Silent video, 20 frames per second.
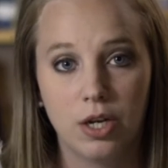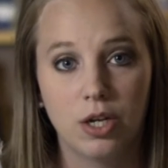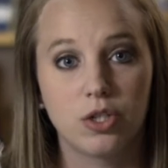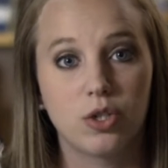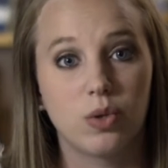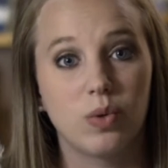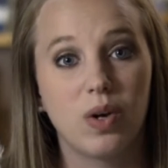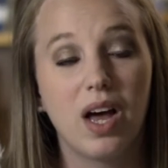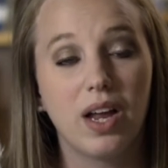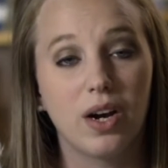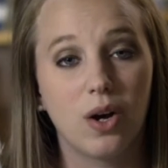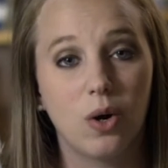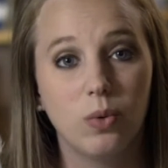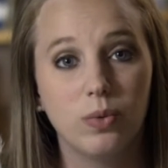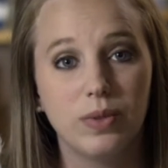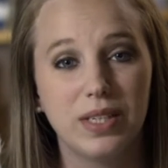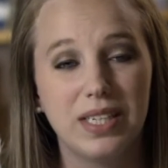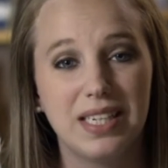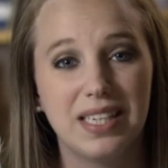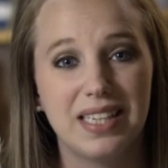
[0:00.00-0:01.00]
So not
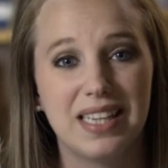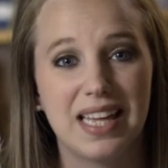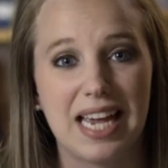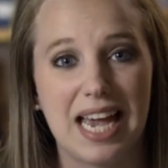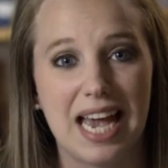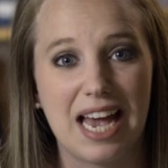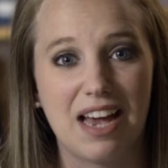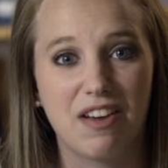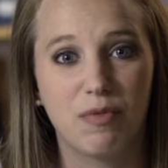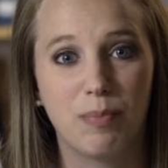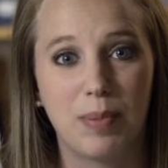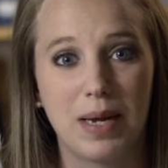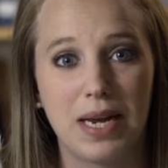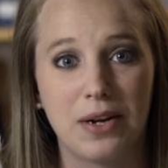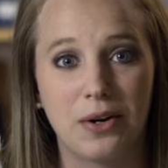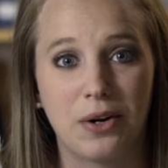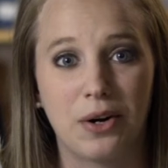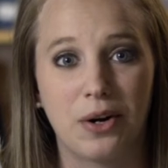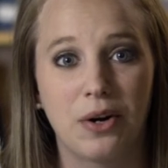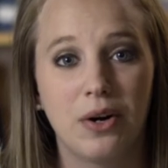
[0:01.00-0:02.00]
only did they have
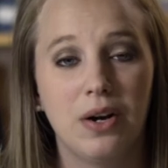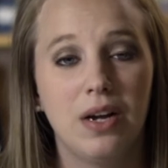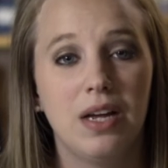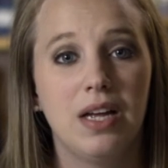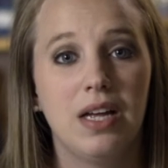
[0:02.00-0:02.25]
Peter